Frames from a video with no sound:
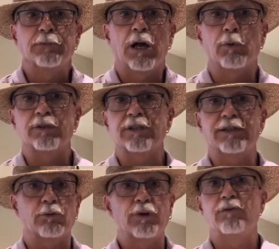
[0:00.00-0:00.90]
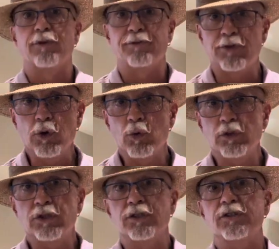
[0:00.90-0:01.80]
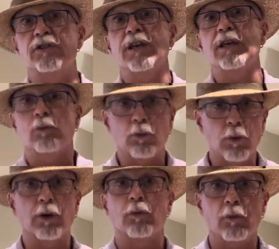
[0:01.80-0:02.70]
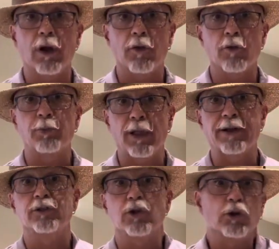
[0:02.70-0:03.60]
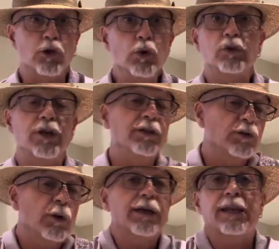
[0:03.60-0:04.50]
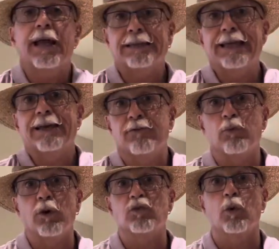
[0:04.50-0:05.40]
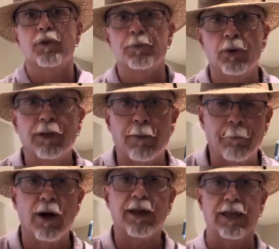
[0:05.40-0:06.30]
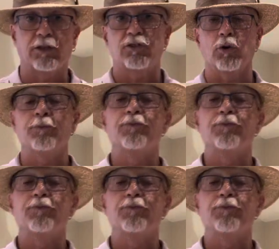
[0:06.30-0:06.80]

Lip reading: always like to read reviews to see what other players are using so I get an idea of what's worth putting my money into.